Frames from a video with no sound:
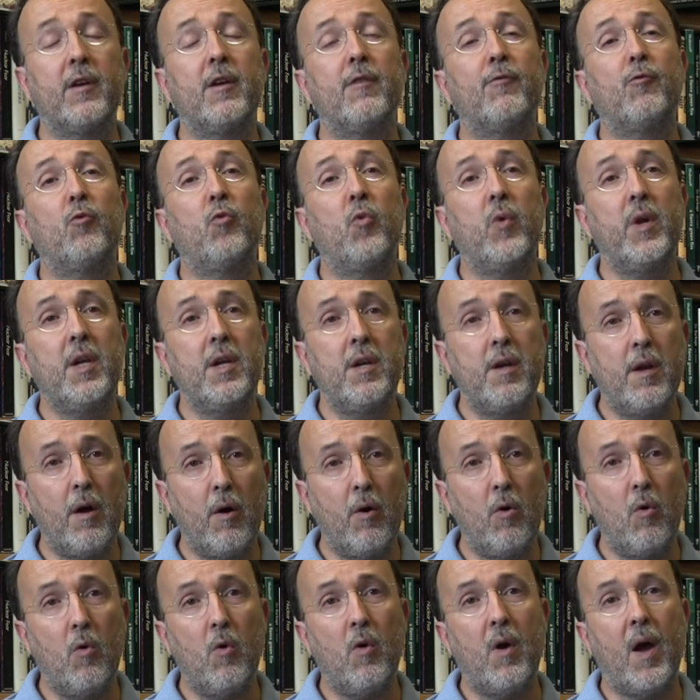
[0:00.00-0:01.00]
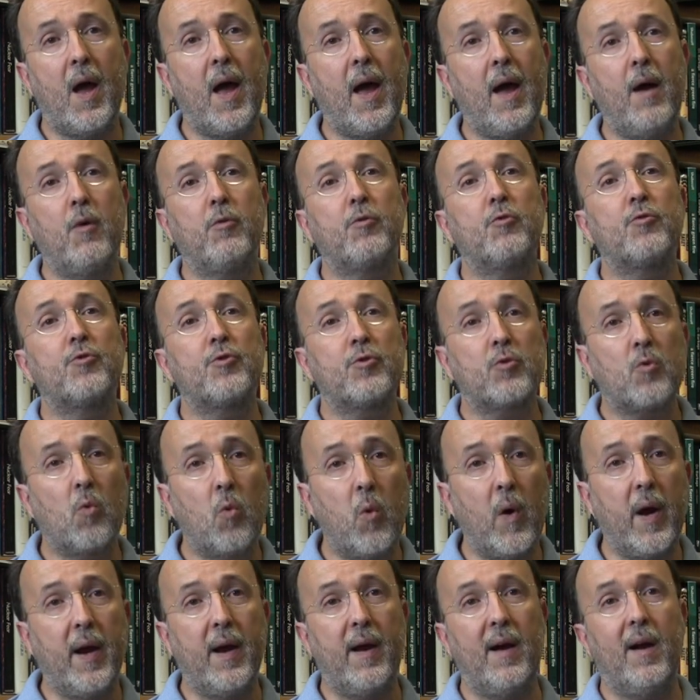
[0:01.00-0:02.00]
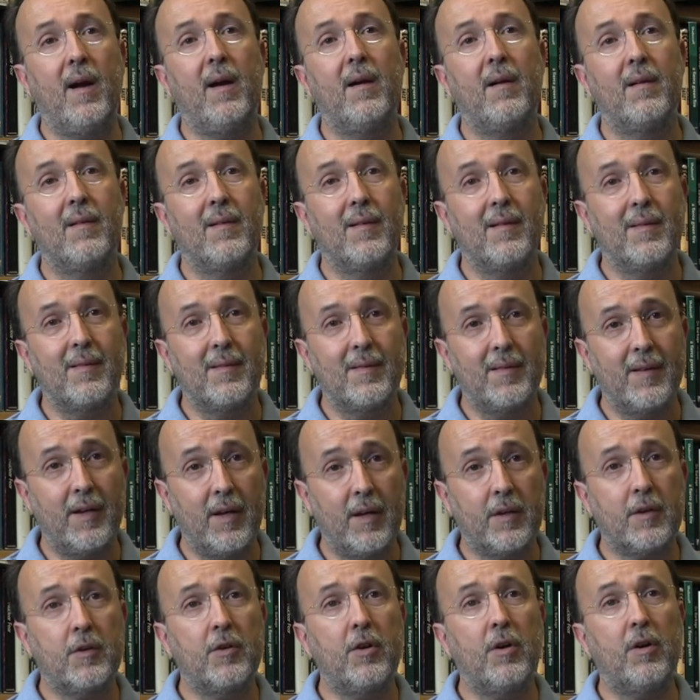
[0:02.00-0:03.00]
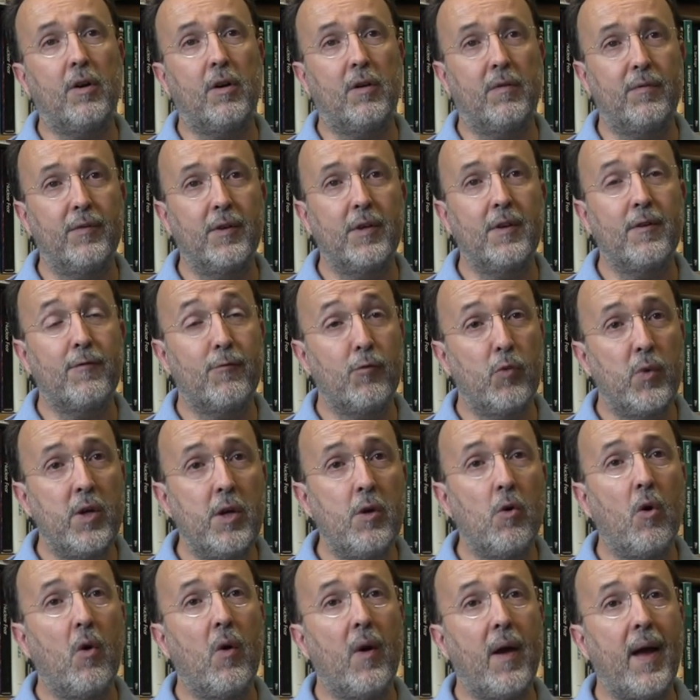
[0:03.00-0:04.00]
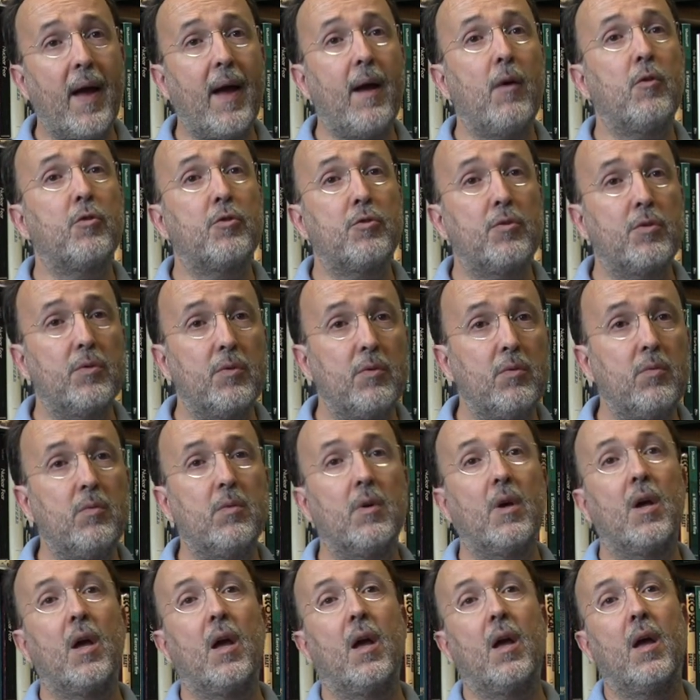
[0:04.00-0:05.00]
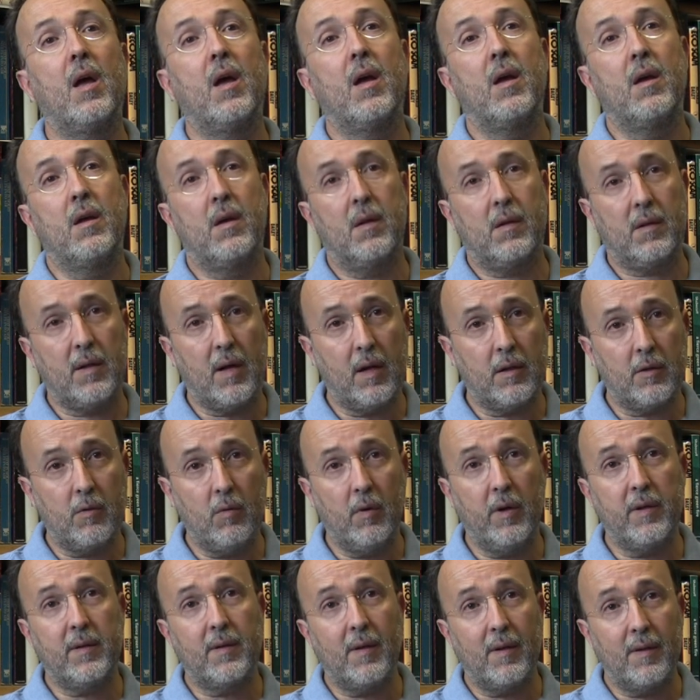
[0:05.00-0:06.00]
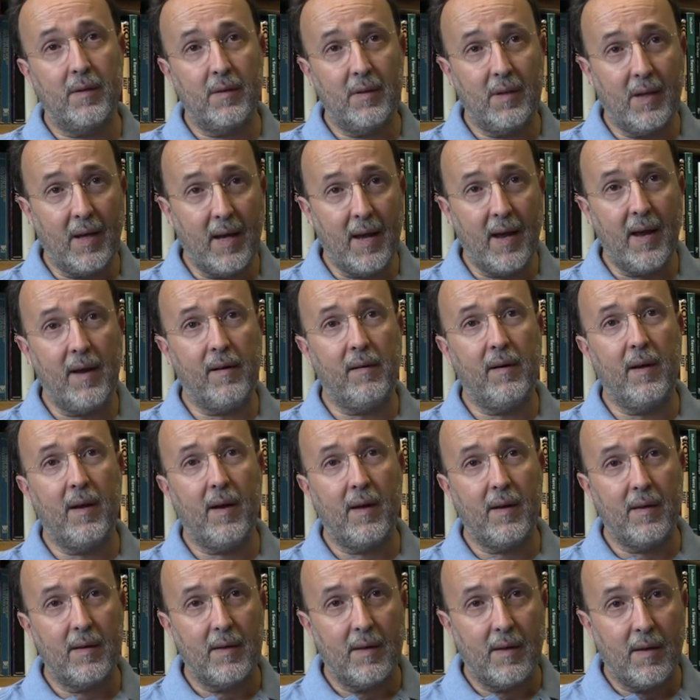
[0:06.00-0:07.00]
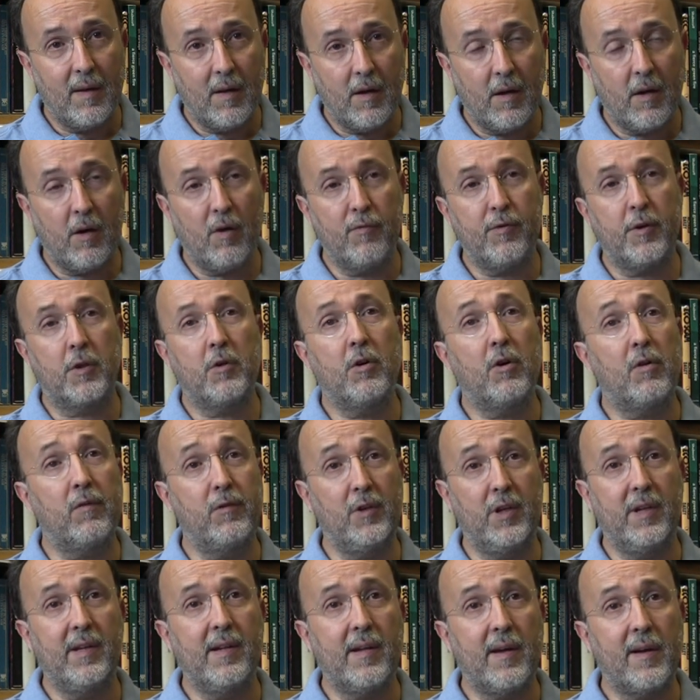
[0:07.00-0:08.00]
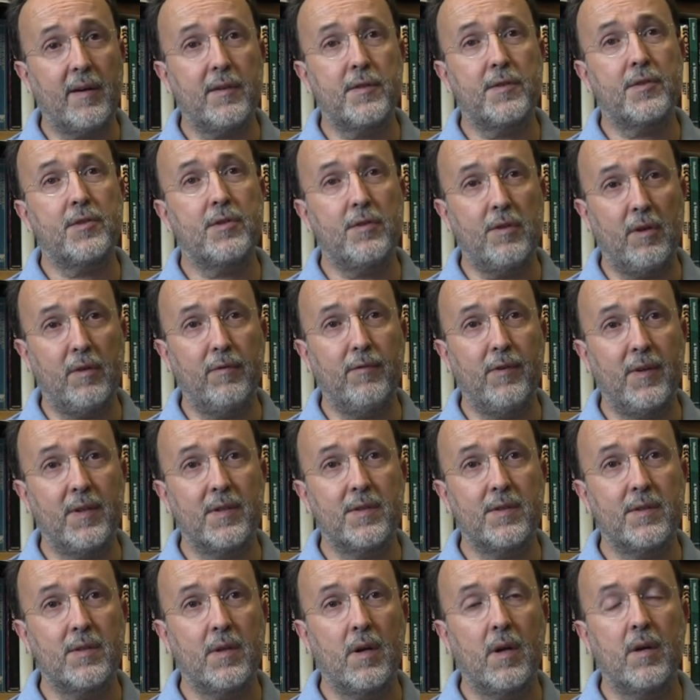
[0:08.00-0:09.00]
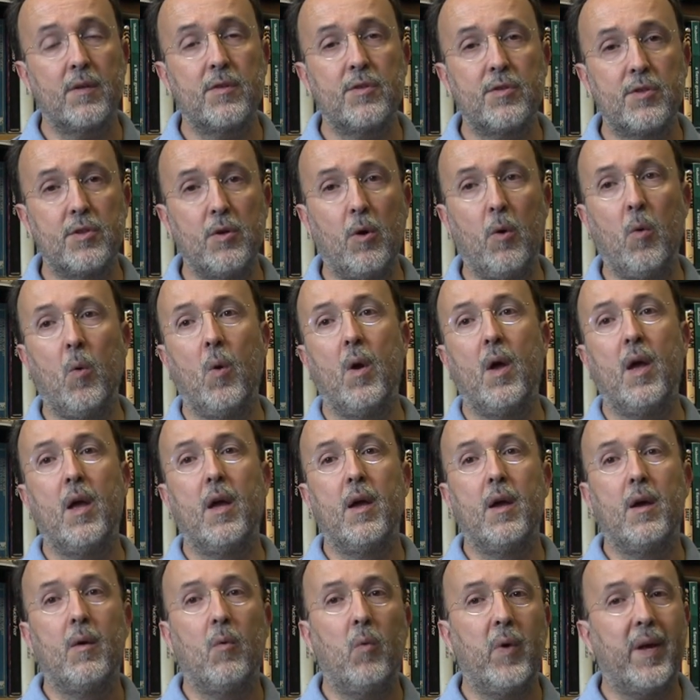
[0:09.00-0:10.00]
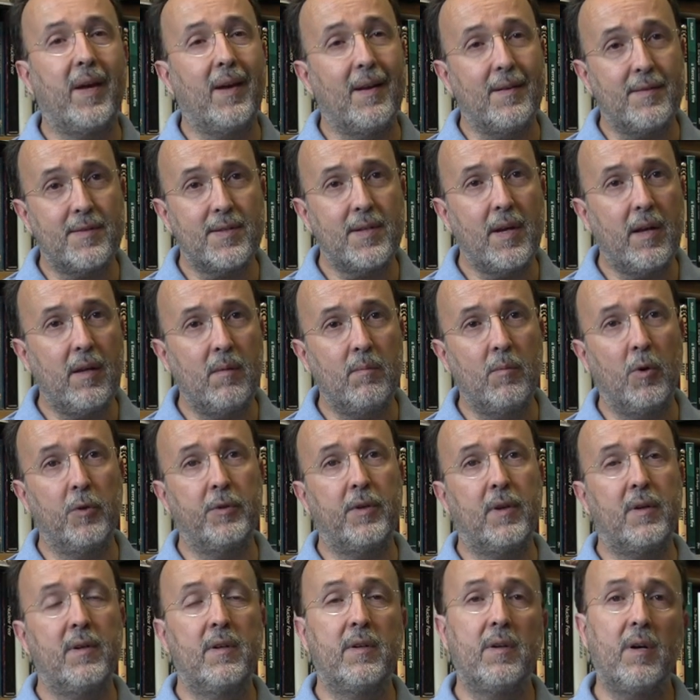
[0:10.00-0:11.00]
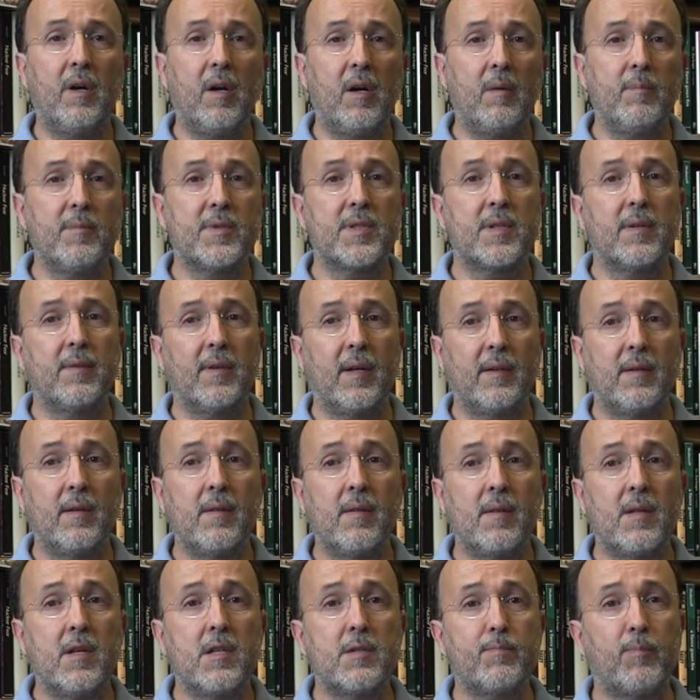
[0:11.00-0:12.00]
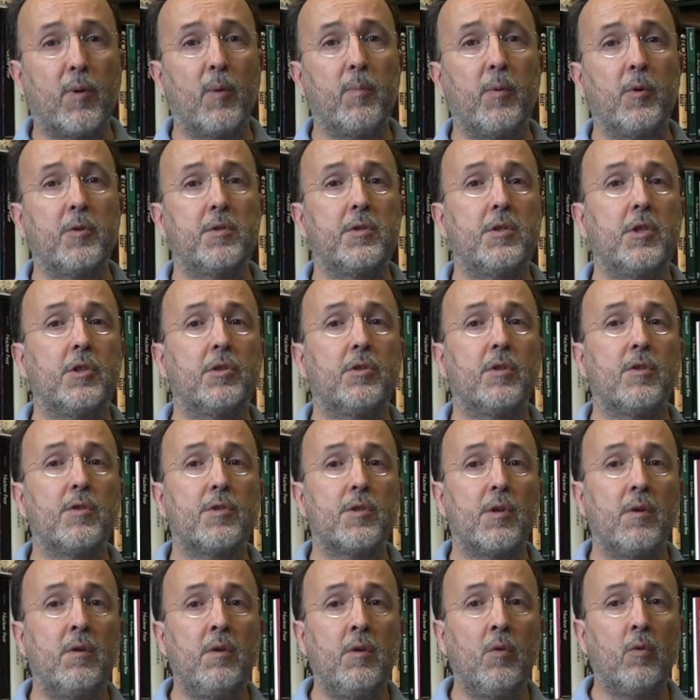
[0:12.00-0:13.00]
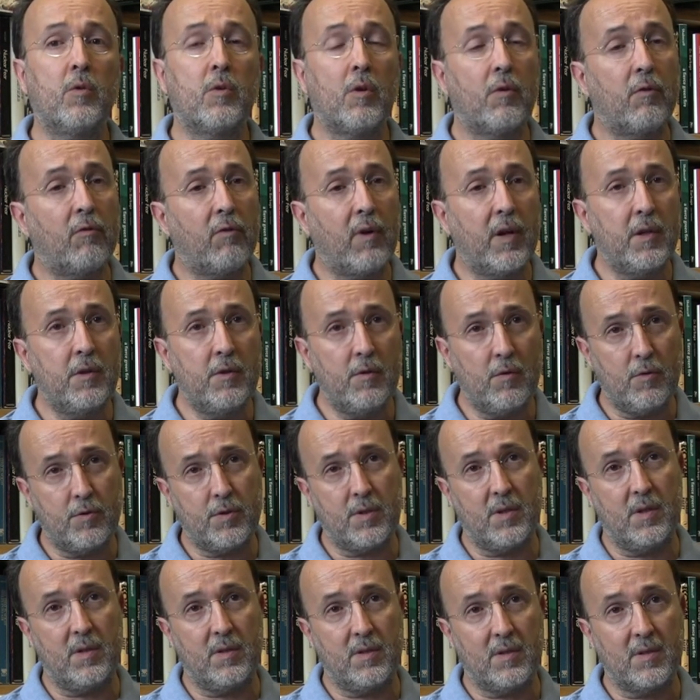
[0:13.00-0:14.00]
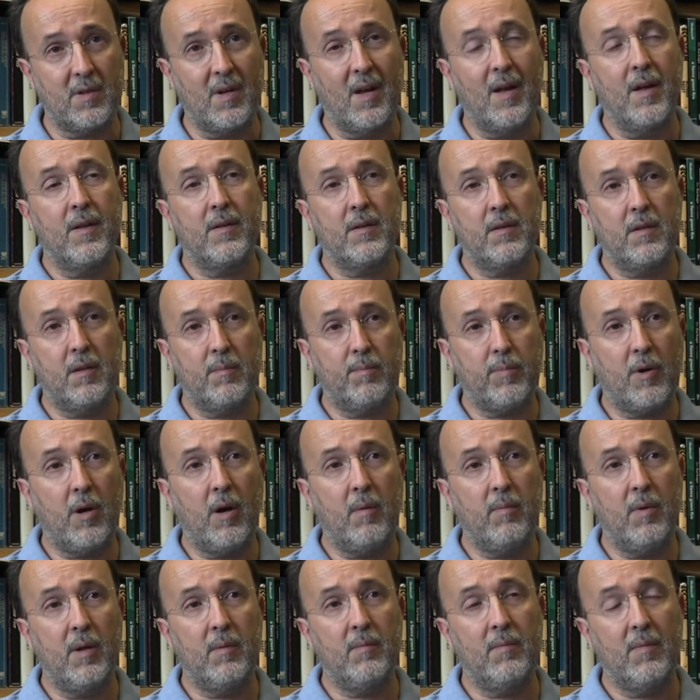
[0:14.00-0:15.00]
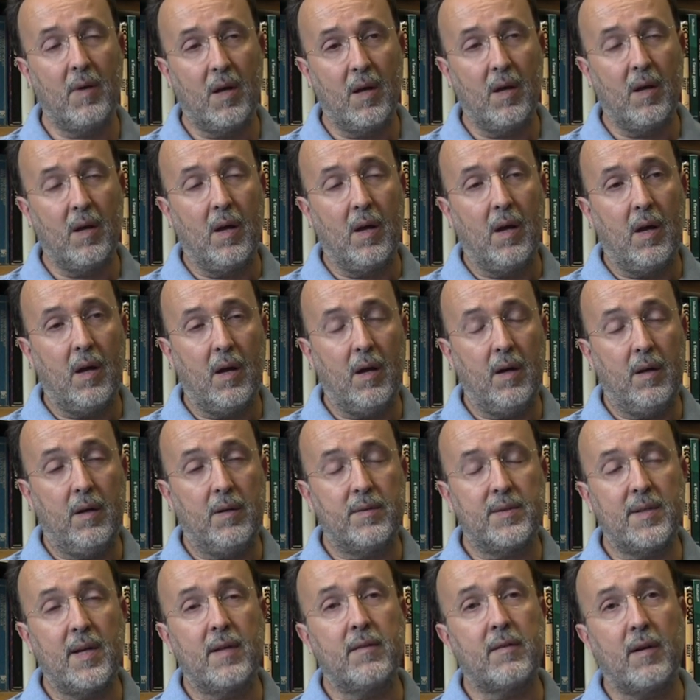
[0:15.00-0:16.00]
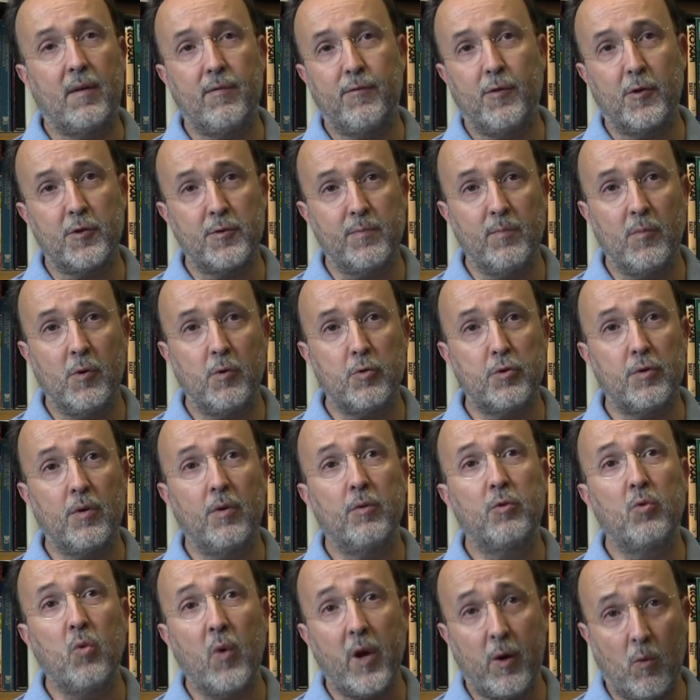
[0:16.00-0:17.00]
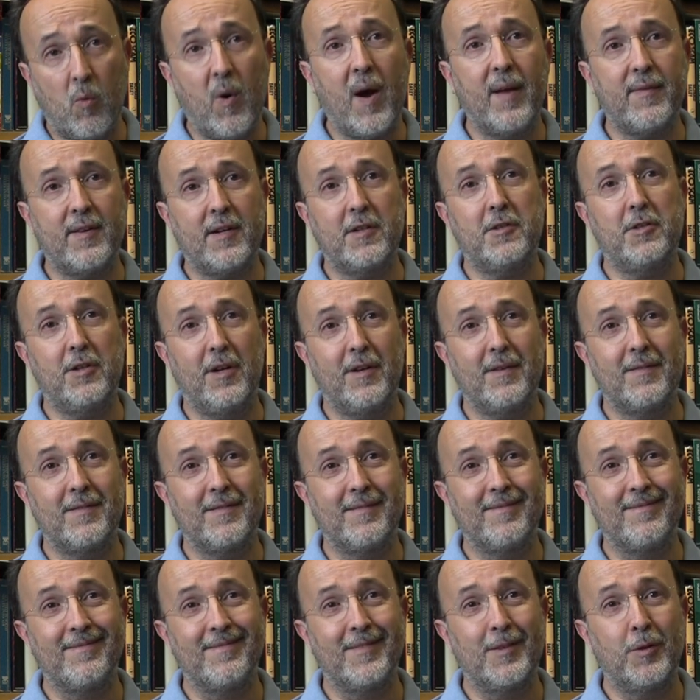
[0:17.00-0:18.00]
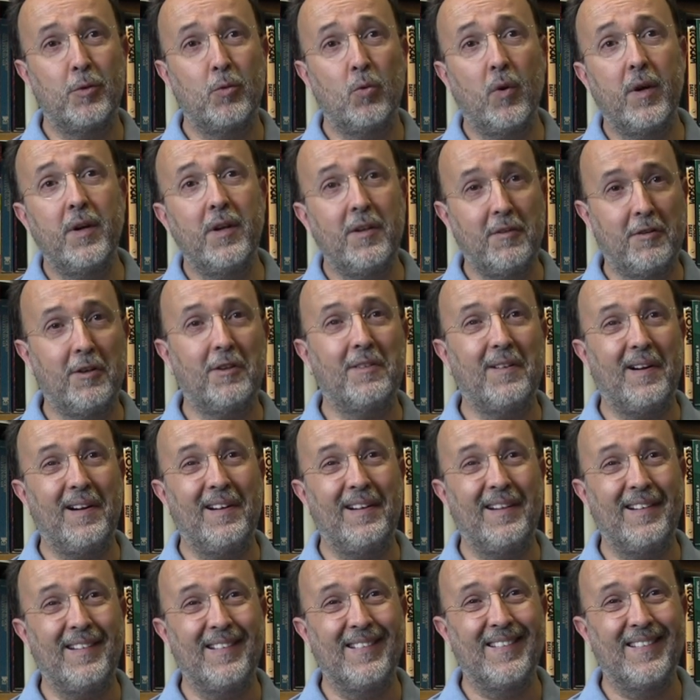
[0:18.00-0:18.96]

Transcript: if we know how to square a curve, if we know how to calculate the area of a curvilinear surface. So we can say in modern terms that in these propositions Newton reduces the problem uh, central force motion to a quadrature, to an integral.